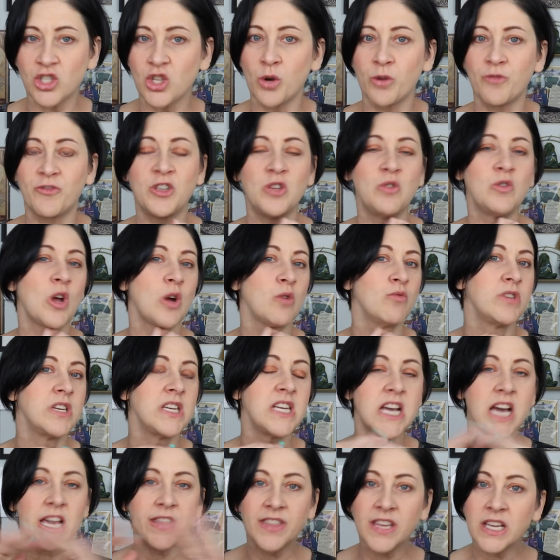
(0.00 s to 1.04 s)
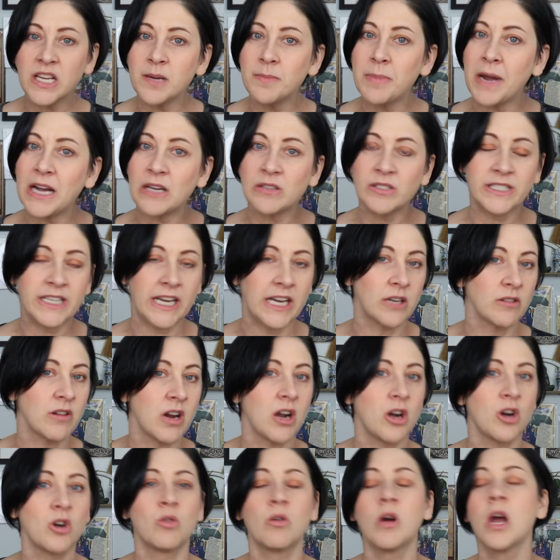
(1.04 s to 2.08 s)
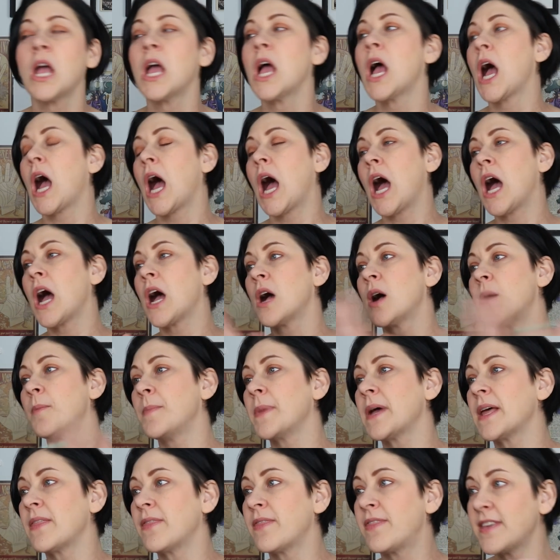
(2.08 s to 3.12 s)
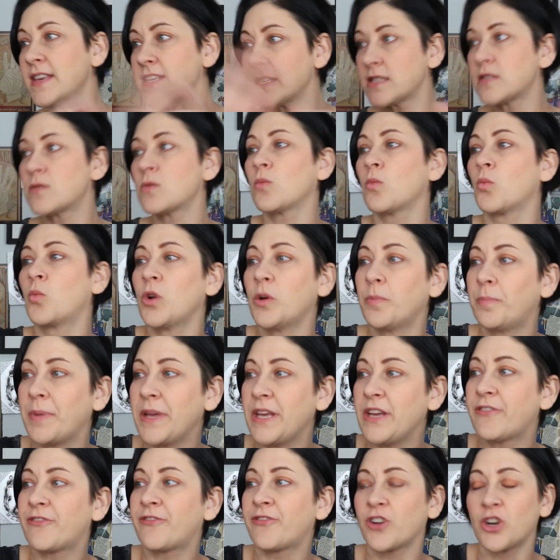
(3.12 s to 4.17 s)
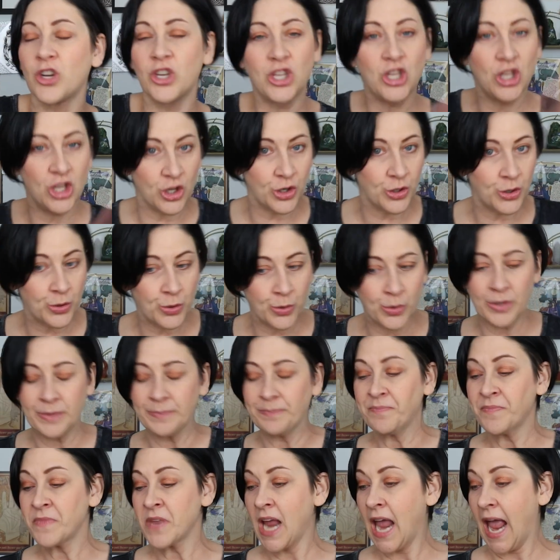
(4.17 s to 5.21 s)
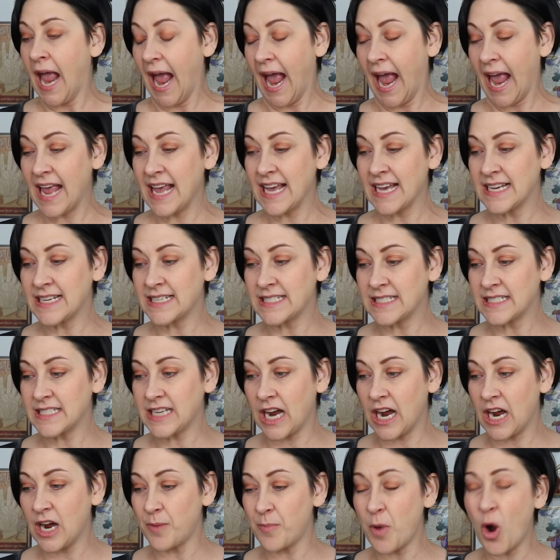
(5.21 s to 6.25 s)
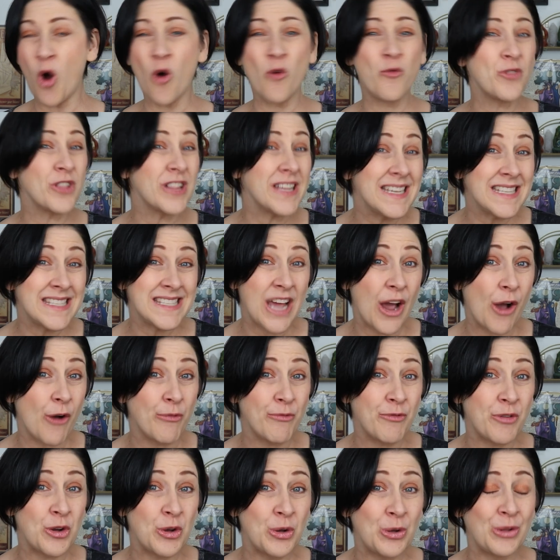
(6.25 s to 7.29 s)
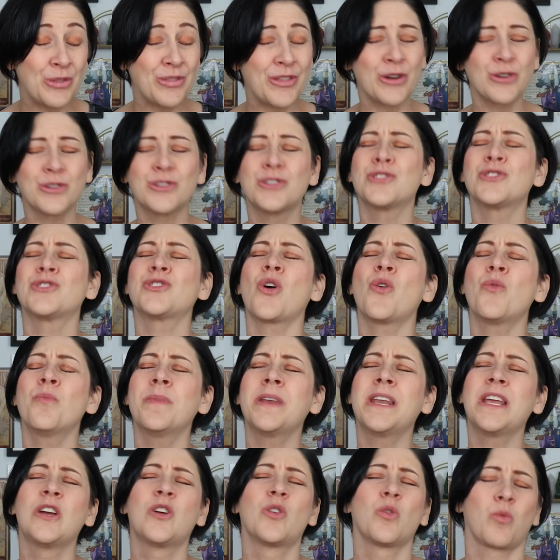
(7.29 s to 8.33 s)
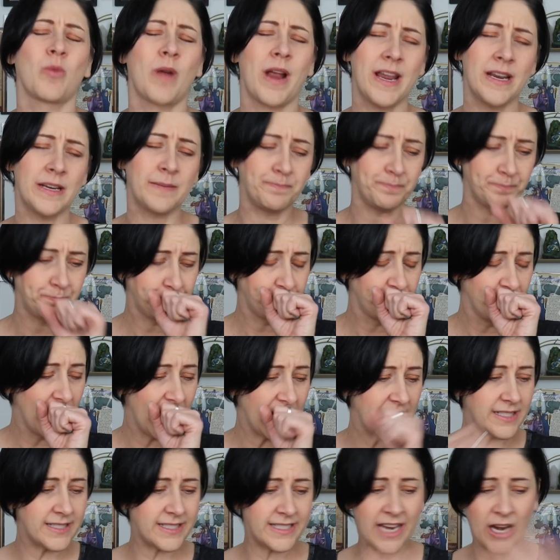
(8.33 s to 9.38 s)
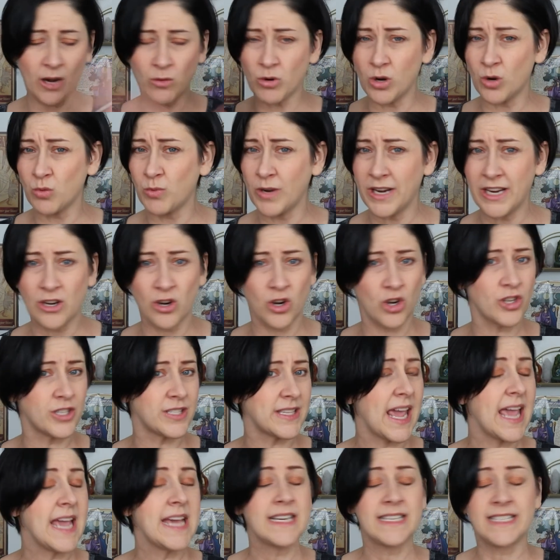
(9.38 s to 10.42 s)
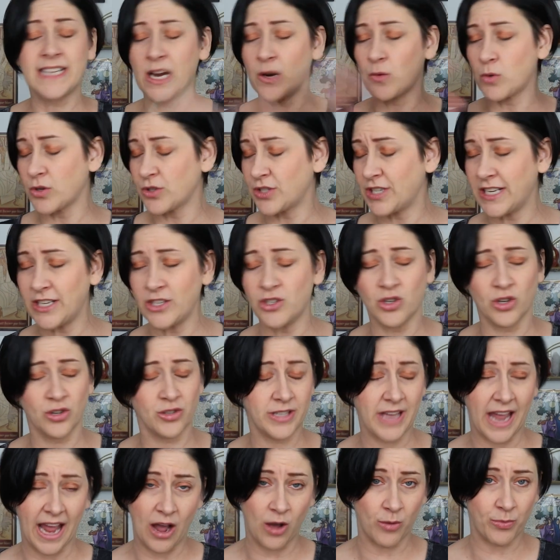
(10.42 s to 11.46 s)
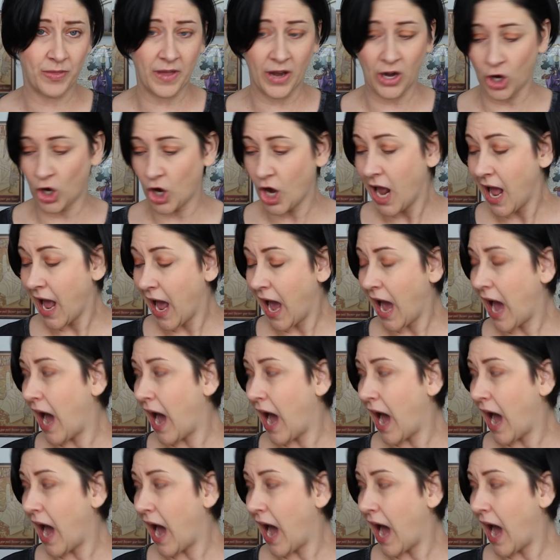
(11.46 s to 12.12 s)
So if you know nothing about tarot, um, this will be for you. And um, hopefully it's helpful. There's so many great tarot readers, tarot teachers out there.